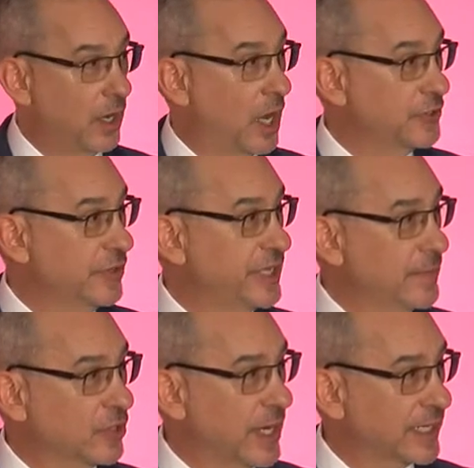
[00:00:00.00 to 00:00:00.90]
Under the
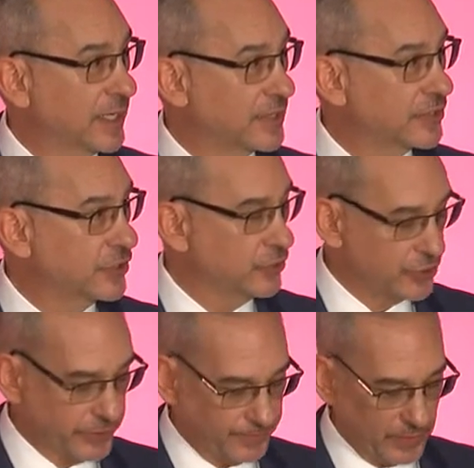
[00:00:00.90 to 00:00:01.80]
Democratic
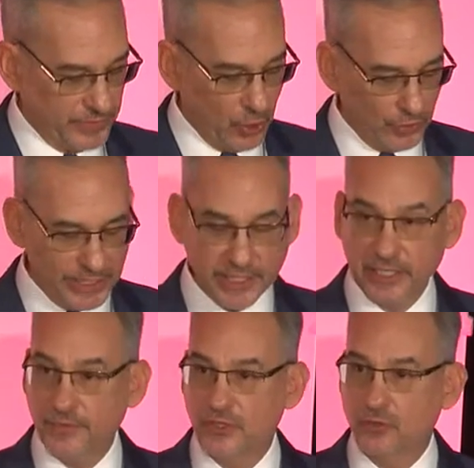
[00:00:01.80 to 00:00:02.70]
Constitution, the only
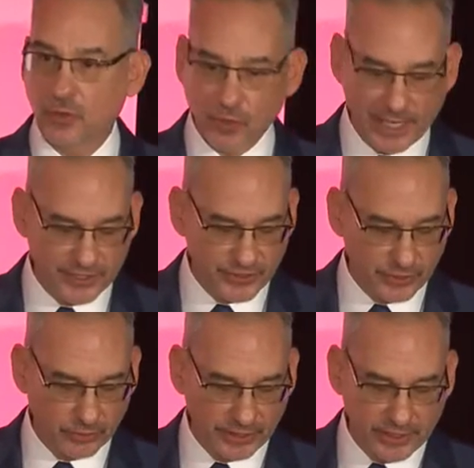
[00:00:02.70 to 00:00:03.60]
individual rights that
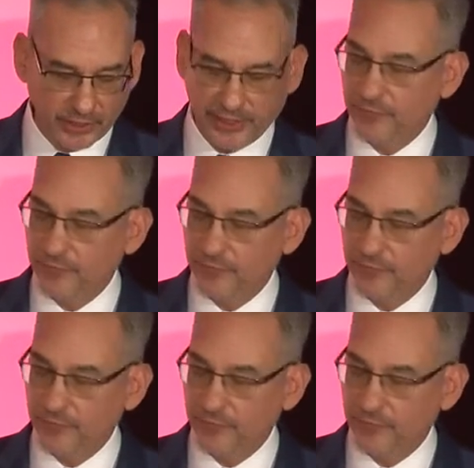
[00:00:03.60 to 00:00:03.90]
are legally